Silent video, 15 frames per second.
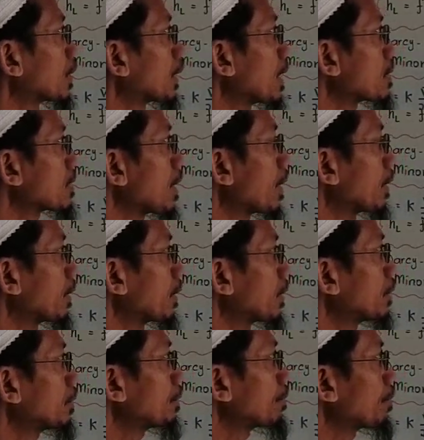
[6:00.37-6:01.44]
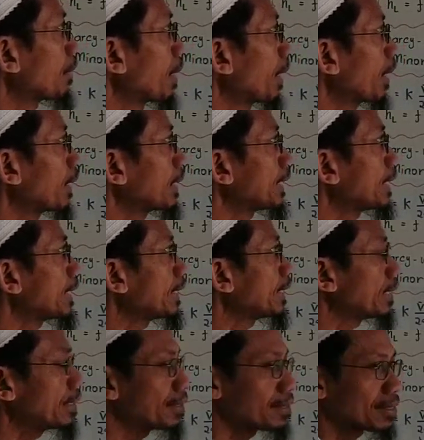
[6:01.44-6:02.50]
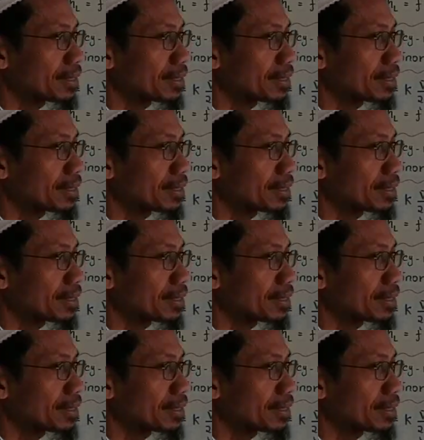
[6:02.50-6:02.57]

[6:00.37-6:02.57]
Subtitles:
cast iron where E is